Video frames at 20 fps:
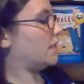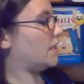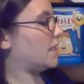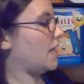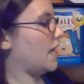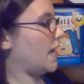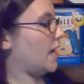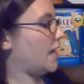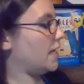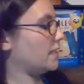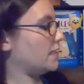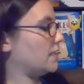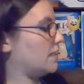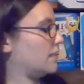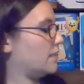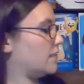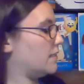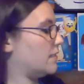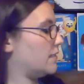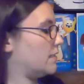that
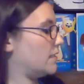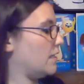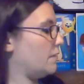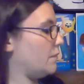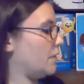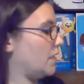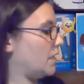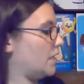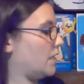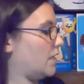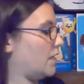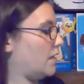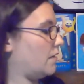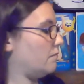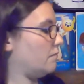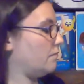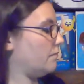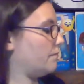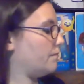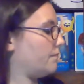some of
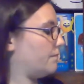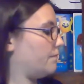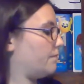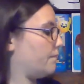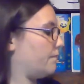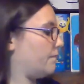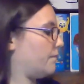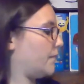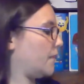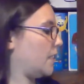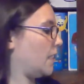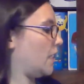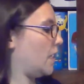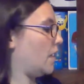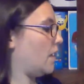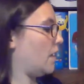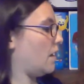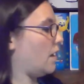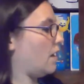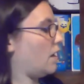them
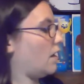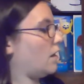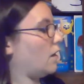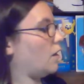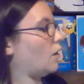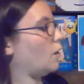are